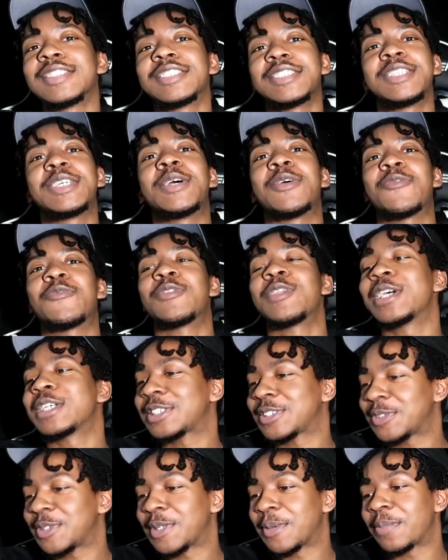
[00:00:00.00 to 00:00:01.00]
beans. I see them
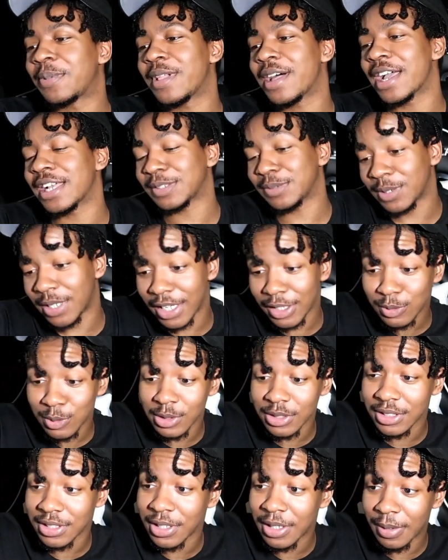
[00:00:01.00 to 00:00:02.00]
flex with the plaques, bro. That's
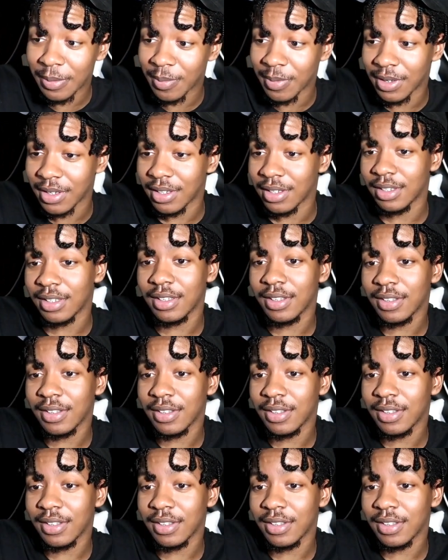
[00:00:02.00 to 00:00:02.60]
what's up, bro.